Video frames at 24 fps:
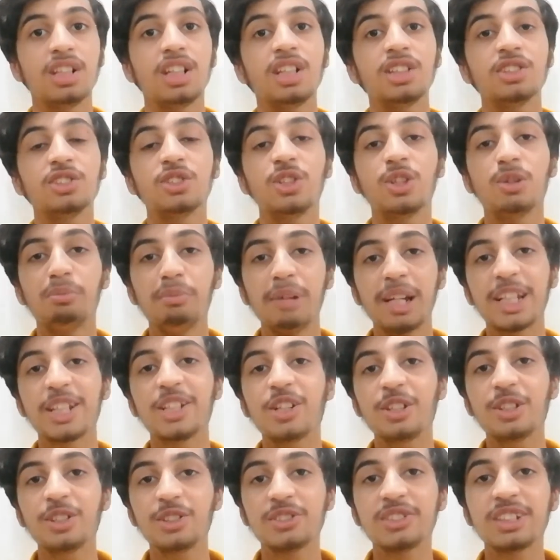So make
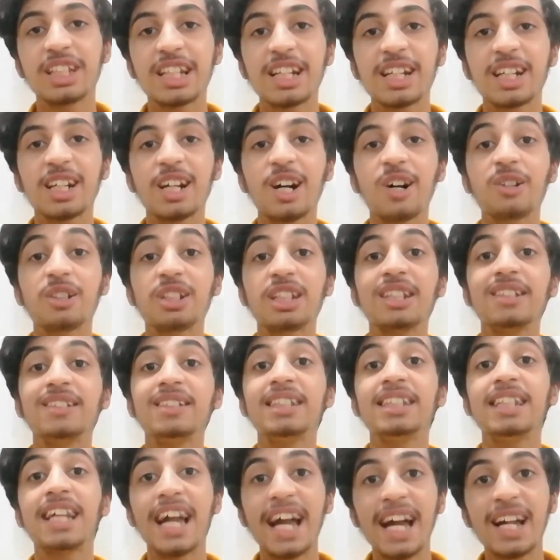sure you stick around till
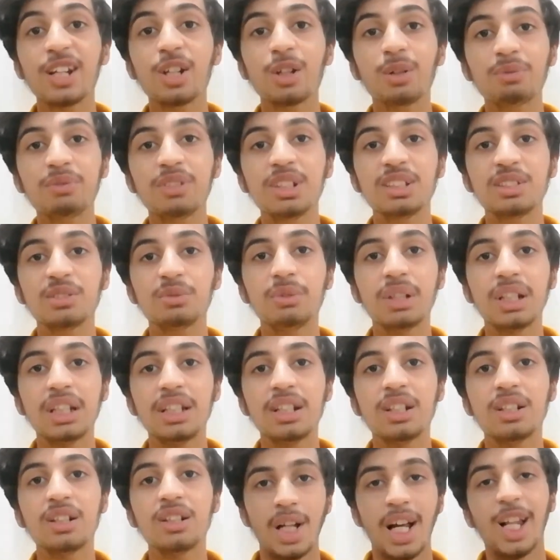the end of this
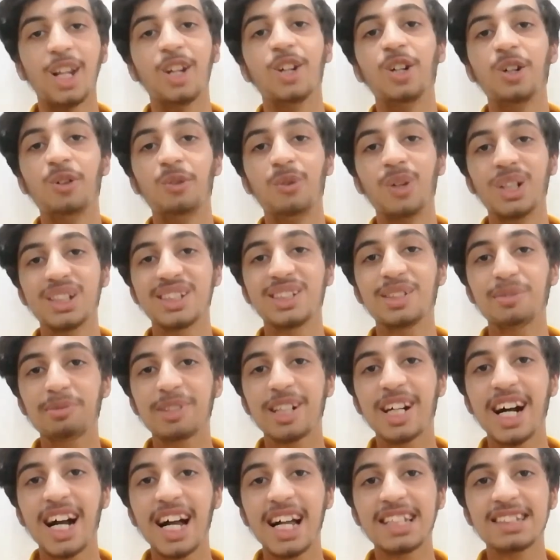video. Hello, what's up
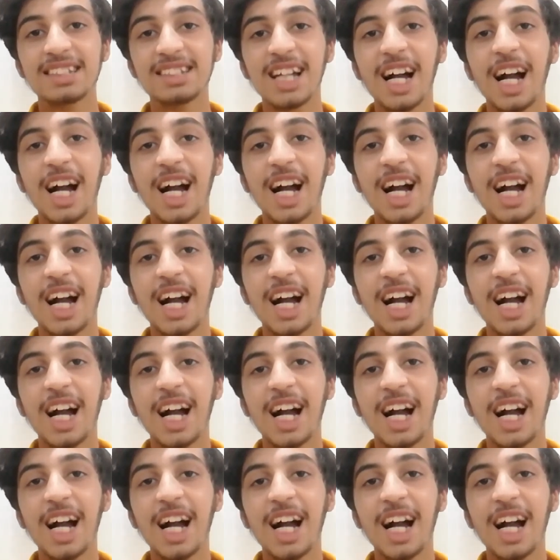guys?